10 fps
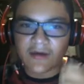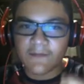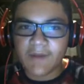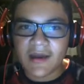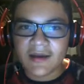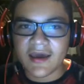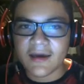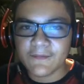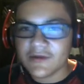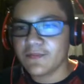
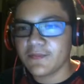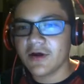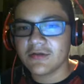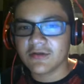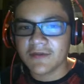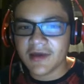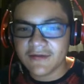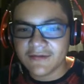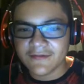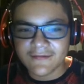Bandicam, please sponsor
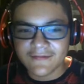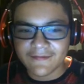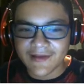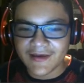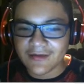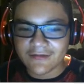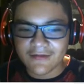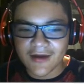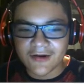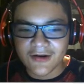me. Please.
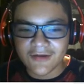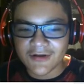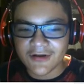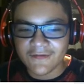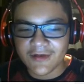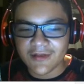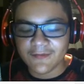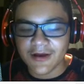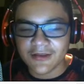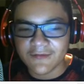I don't even know if you can
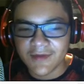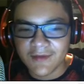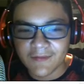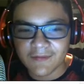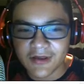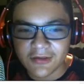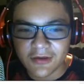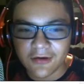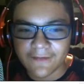sponsor me, but please do.